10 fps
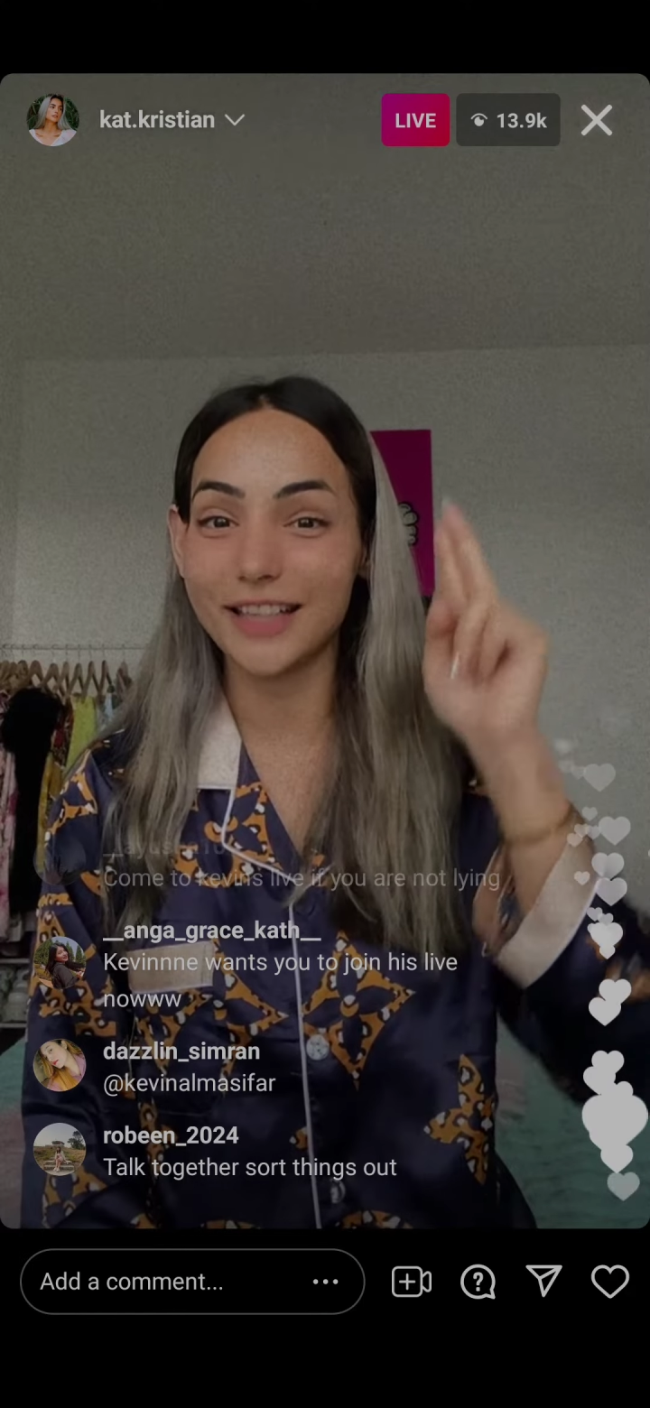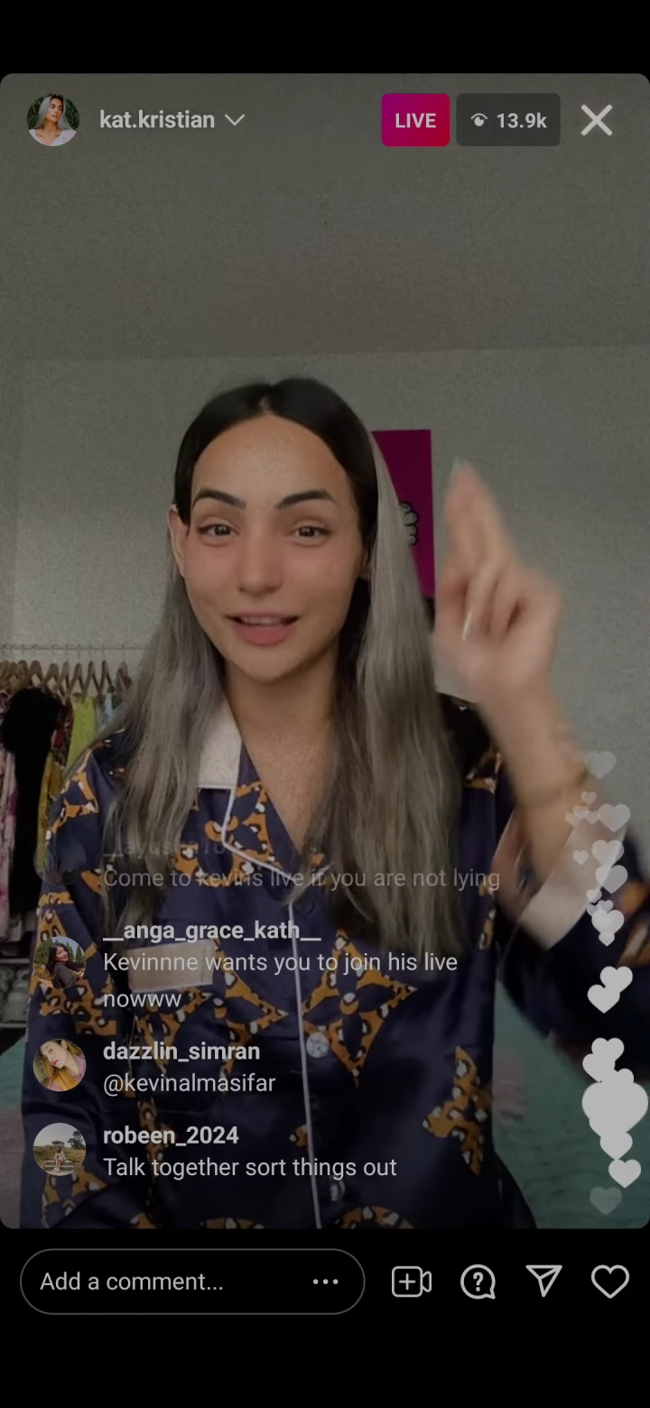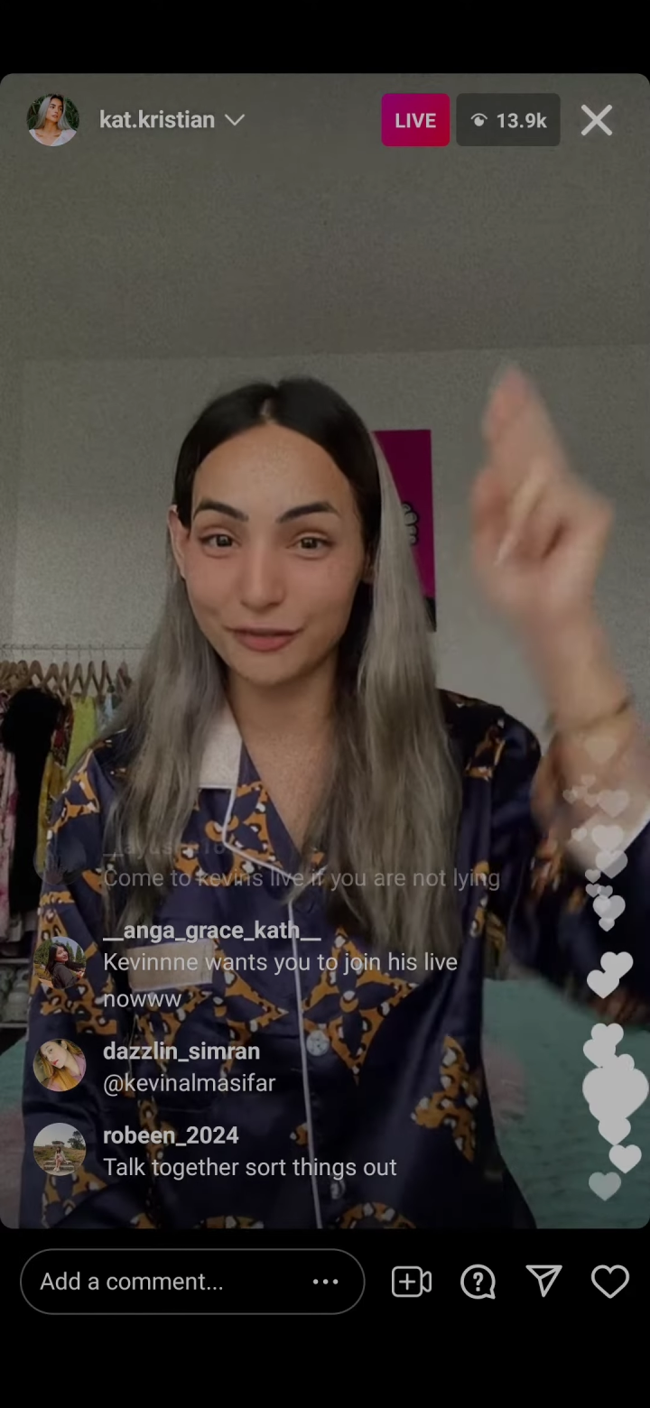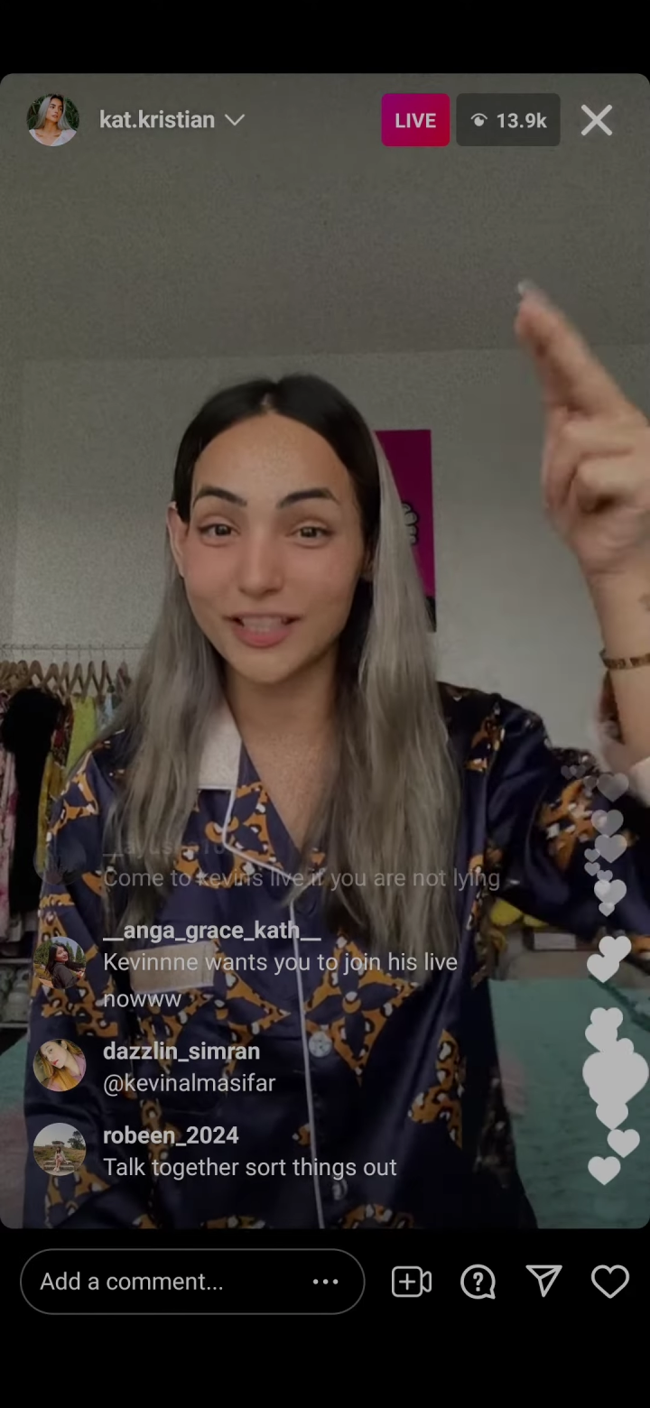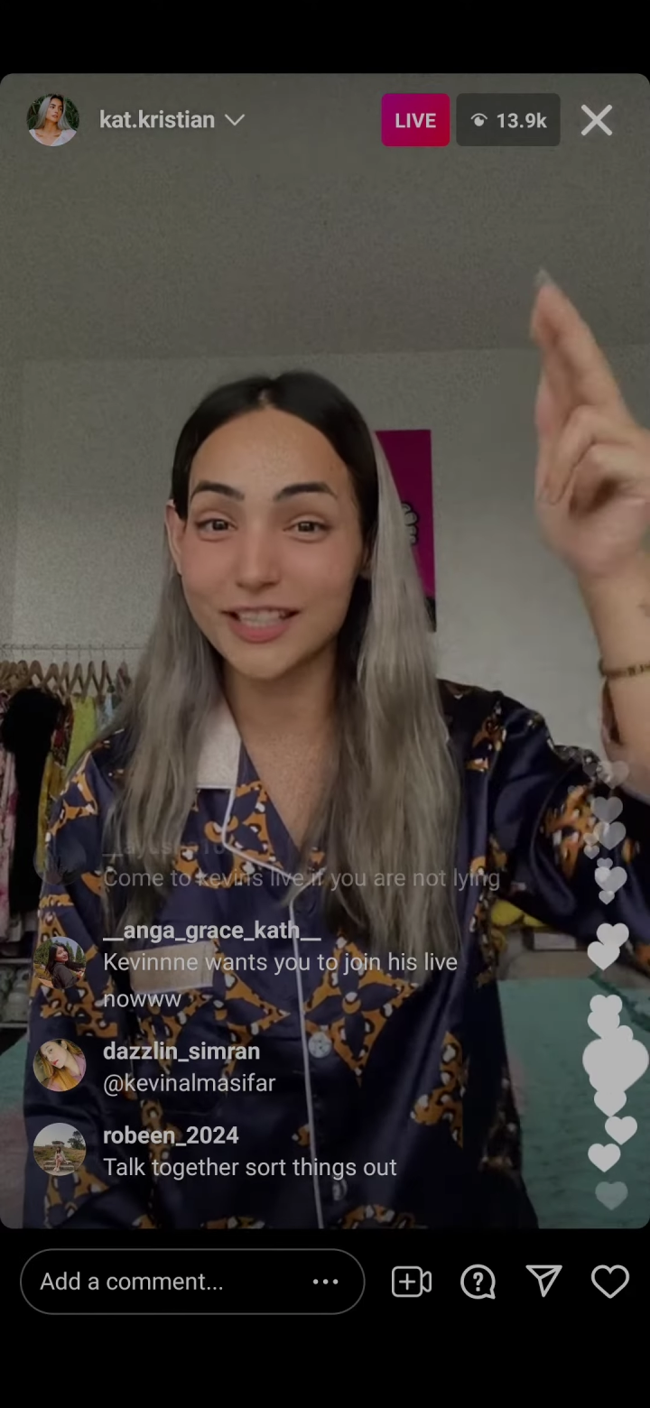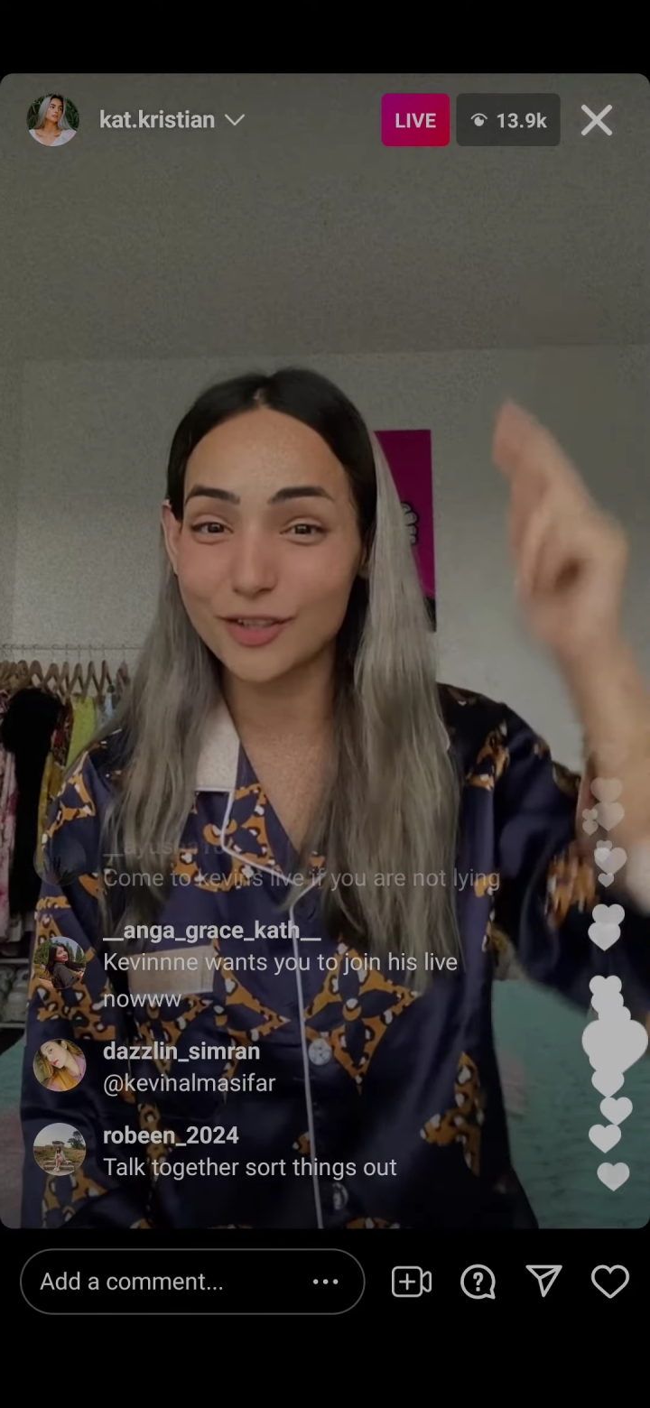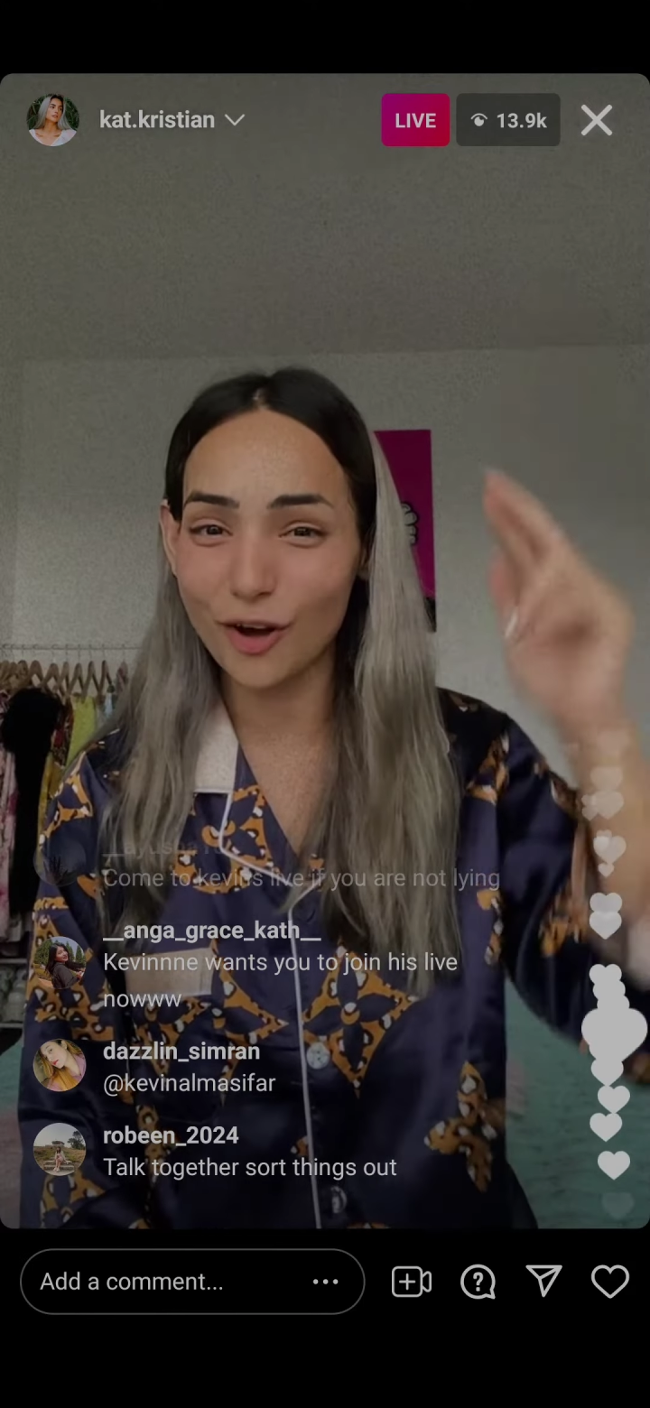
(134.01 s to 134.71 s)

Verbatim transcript: if it is